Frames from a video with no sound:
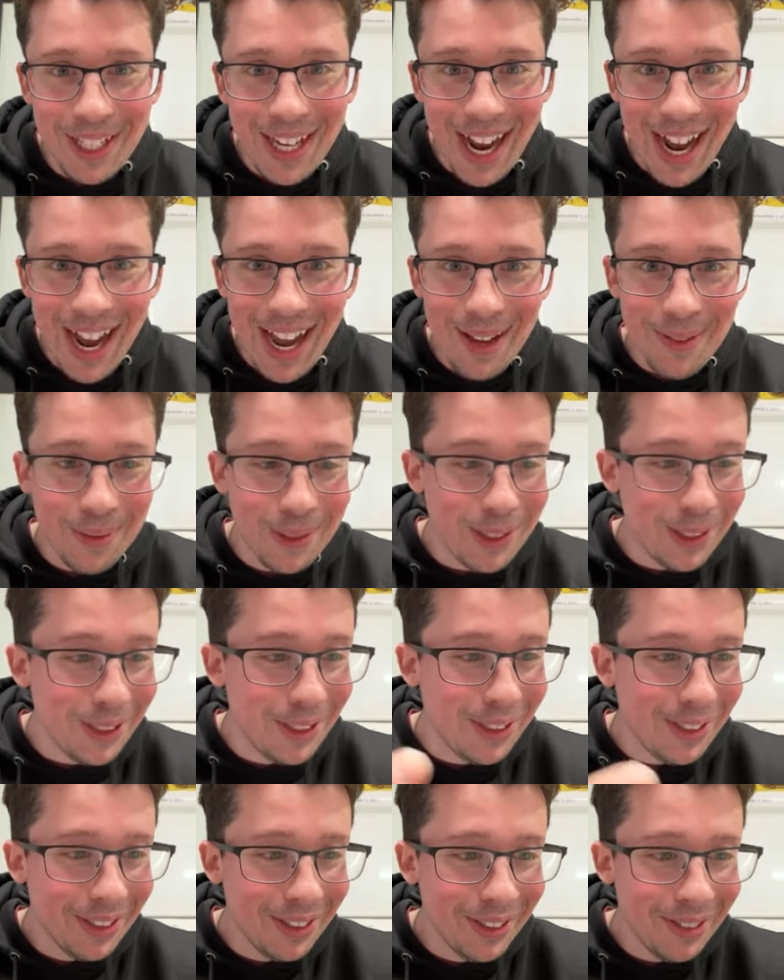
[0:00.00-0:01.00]

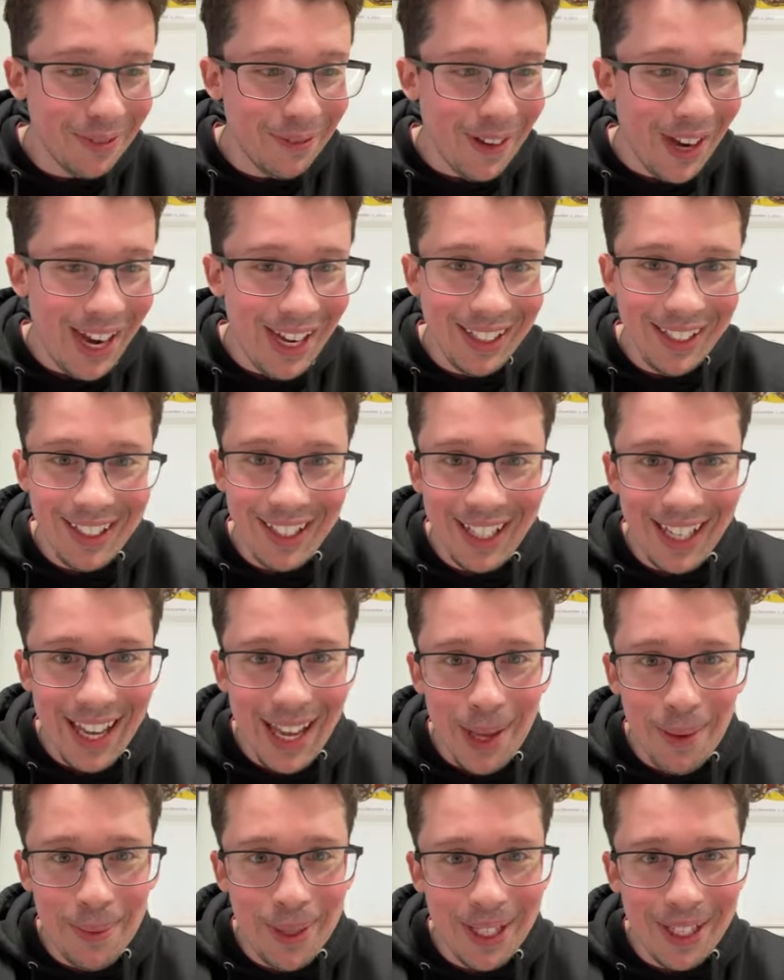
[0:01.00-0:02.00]
Times. Finally, they
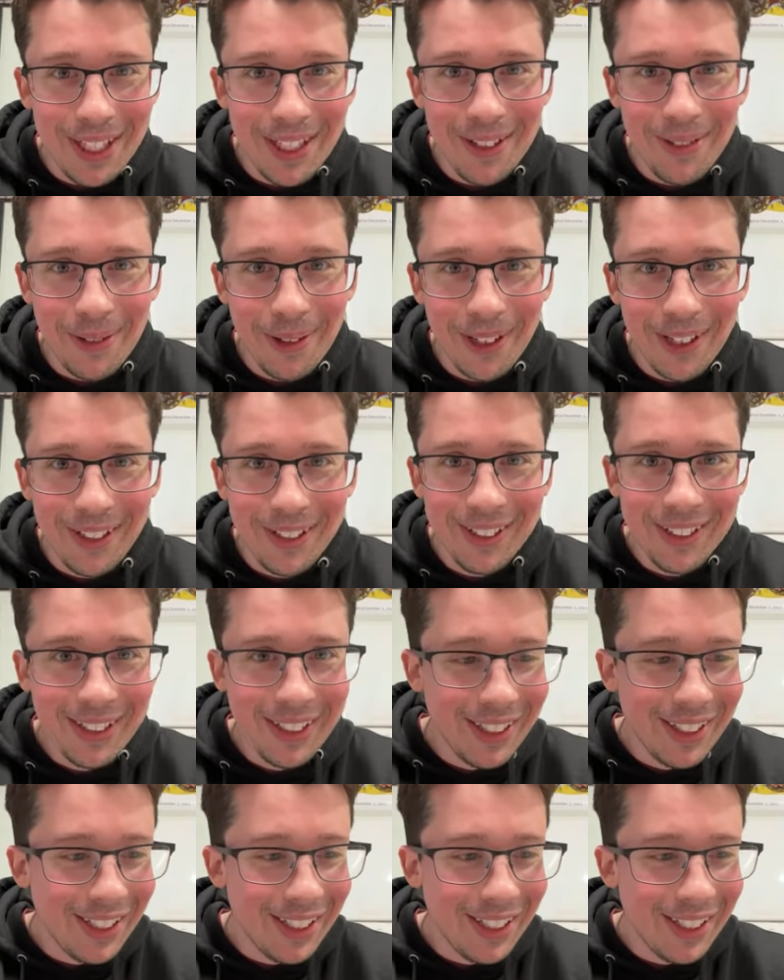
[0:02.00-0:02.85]
gave me a good one.